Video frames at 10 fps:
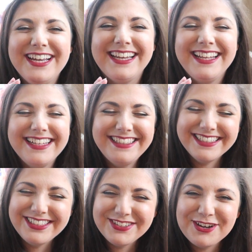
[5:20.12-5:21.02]
we need
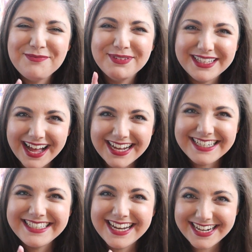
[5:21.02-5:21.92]
to do a
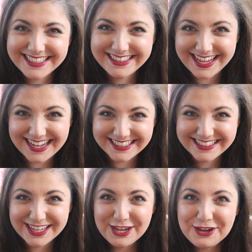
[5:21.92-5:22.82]
blind taste
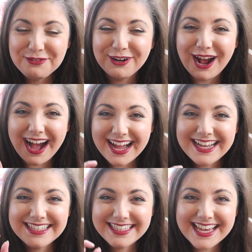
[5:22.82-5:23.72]
test where
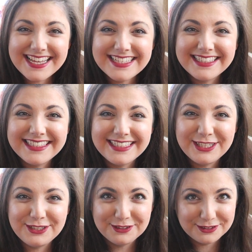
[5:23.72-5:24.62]
I taste
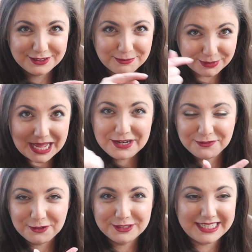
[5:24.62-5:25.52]

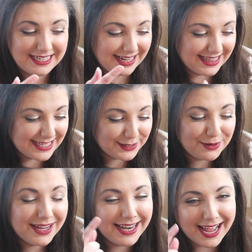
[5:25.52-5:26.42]
blindfolded this
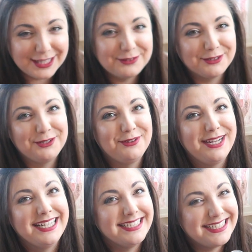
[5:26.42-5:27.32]
one and the real
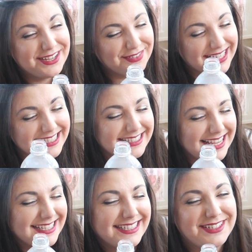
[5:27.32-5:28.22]
one and see if I can
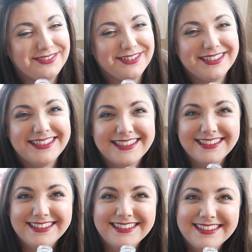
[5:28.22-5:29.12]
taste it. You'll definitely
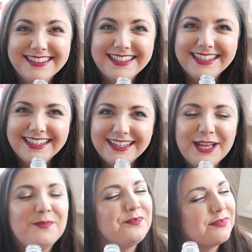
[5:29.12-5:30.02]
know the difference. There's a
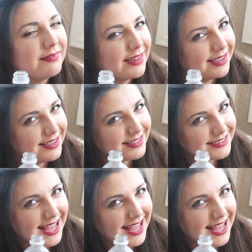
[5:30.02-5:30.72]
little slight difference.